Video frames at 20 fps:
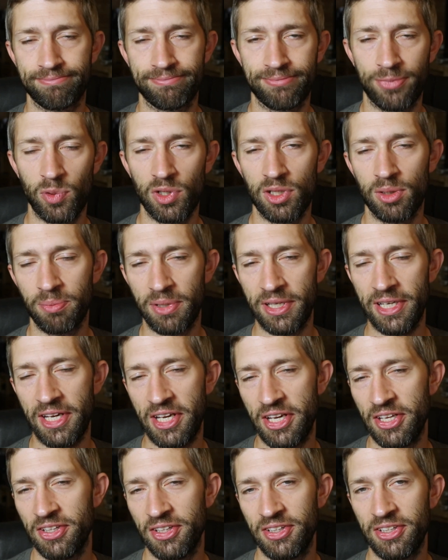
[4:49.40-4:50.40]
will be
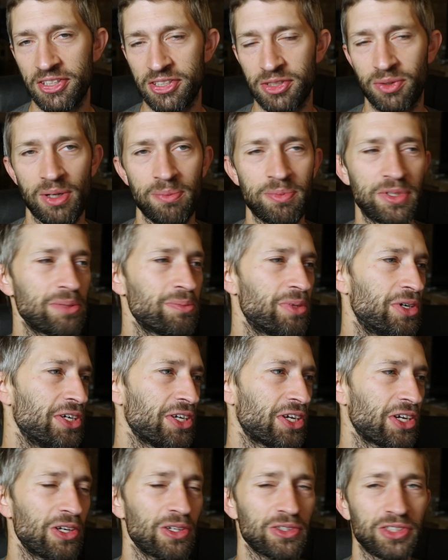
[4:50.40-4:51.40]
in the description, but
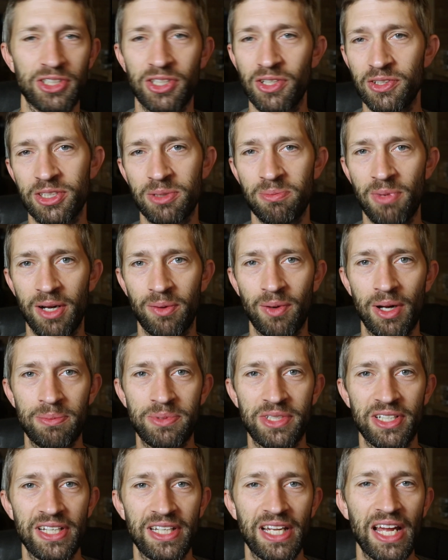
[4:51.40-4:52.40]
you can also go to my
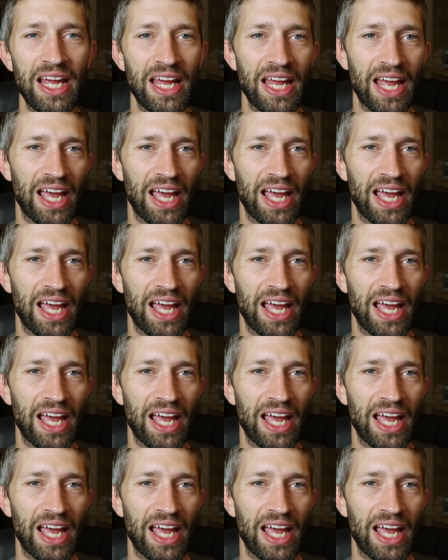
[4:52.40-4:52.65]
website